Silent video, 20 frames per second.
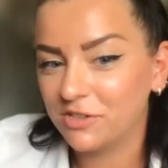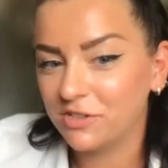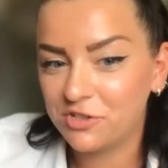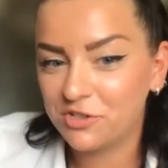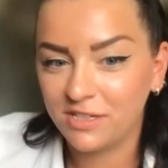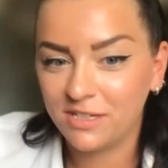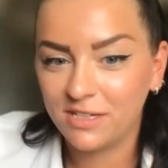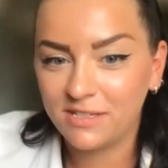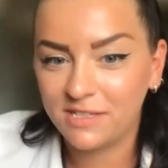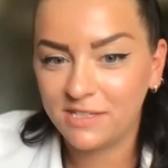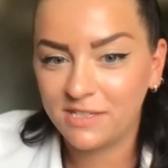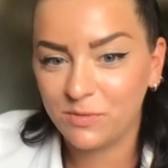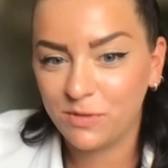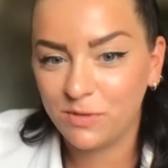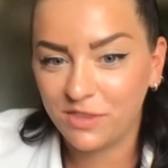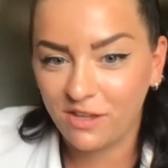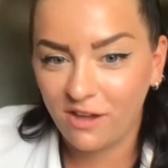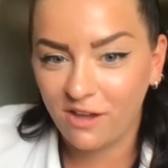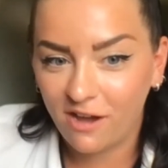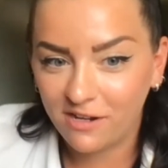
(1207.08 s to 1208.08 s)
interesting to see what
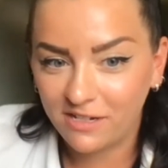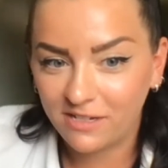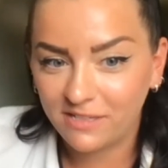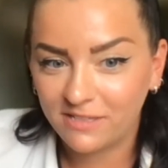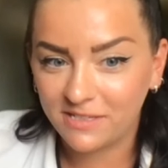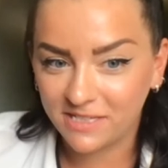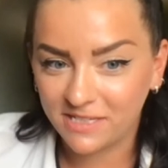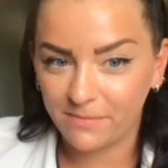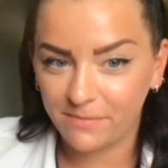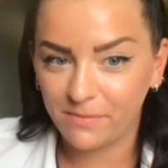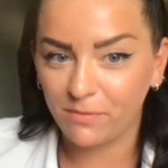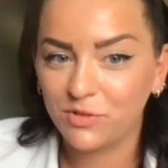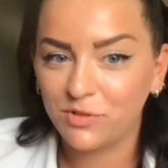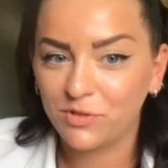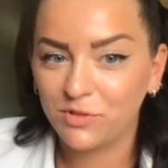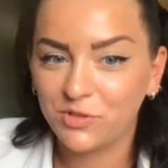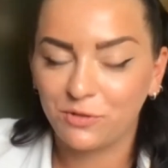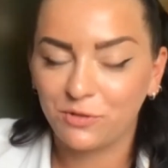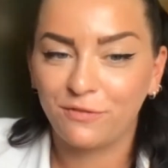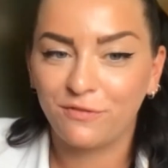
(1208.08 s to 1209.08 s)
the audience has come up with
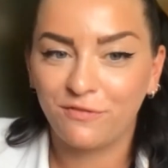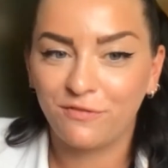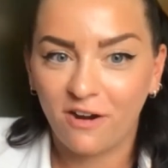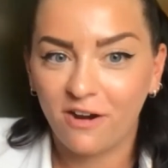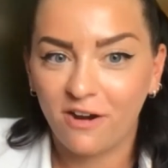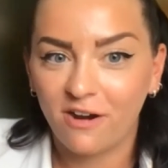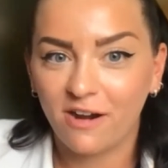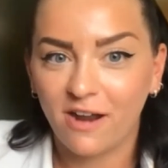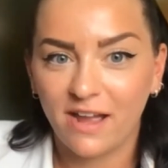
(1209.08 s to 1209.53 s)
so far.